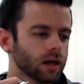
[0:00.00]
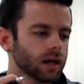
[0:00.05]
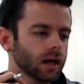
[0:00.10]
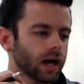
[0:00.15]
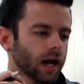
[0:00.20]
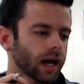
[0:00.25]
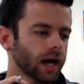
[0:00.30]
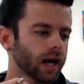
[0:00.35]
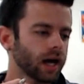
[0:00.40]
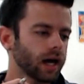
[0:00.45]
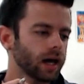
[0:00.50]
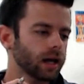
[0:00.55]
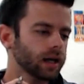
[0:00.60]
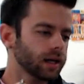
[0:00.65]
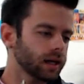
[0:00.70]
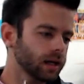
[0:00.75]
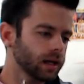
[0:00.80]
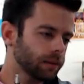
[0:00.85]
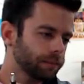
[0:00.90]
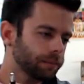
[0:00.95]

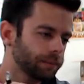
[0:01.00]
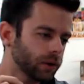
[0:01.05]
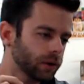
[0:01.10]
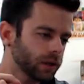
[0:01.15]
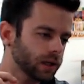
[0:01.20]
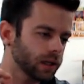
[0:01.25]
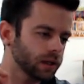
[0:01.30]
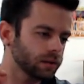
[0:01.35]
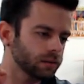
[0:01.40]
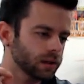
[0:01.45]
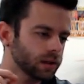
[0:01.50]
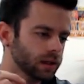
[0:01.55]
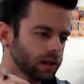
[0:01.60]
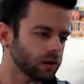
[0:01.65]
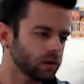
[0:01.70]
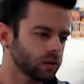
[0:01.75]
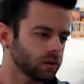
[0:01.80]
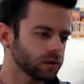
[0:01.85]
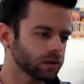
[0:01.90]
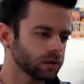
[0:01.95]
I put in the
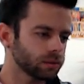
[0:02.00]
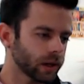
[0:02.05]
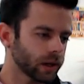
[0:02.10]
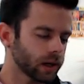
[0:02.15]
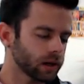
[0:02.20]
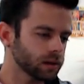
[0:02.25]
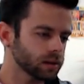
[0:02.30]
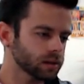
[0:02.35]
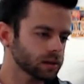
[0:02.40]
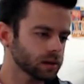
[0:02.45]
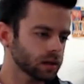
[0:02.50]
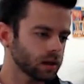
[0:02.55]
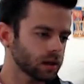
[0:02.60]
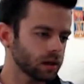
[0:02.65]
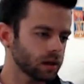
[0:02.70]
ordered pairs.